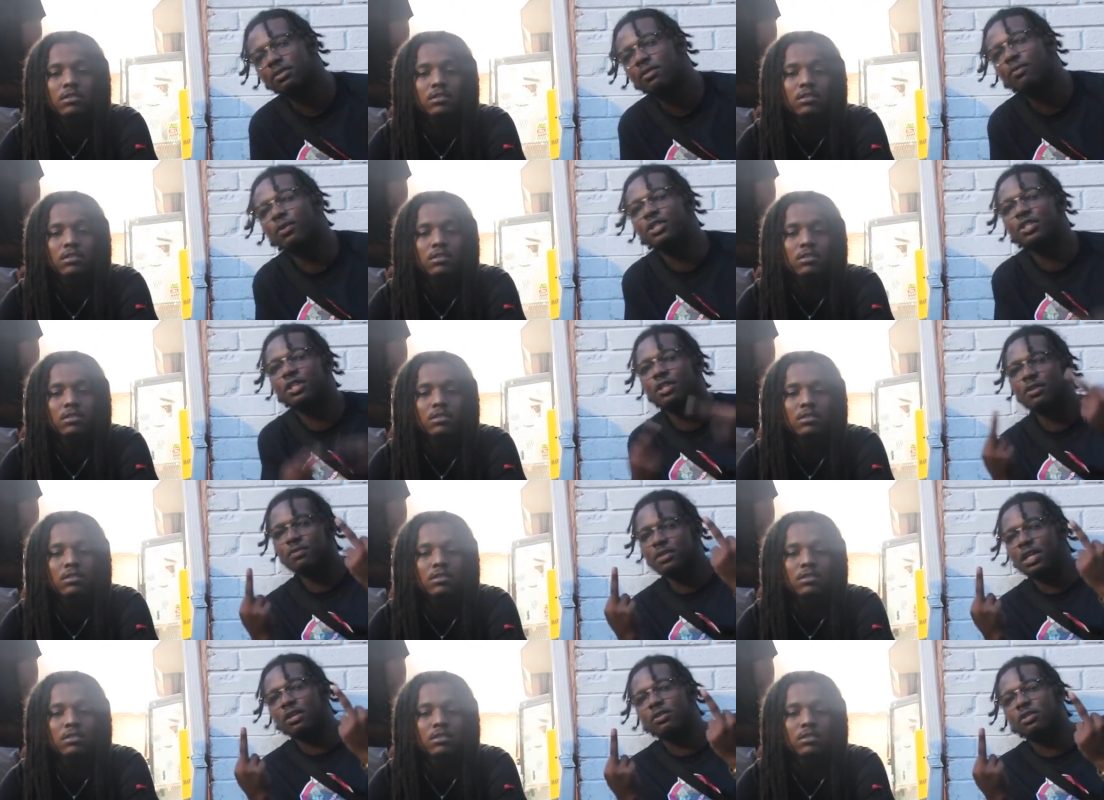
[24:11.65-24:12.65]
Speaker 1: Voice of the Youth,
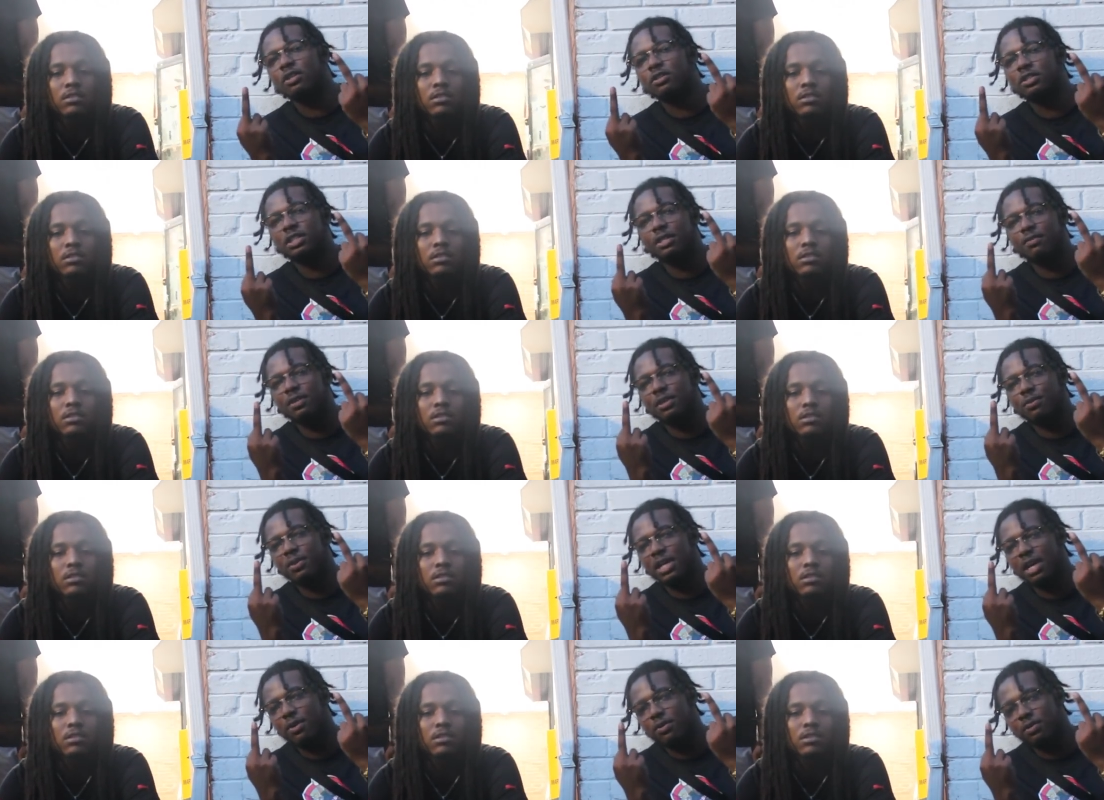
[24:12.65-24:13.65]
Taco Talks TV, and
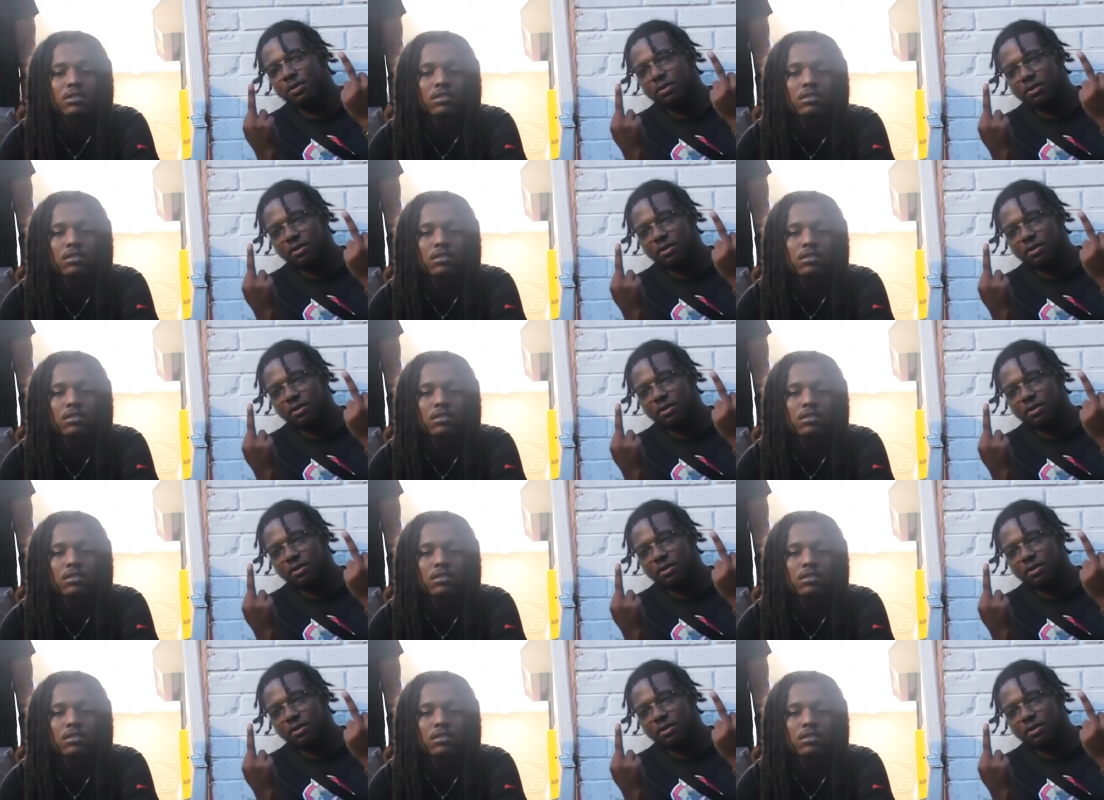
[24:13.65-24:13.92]
we out.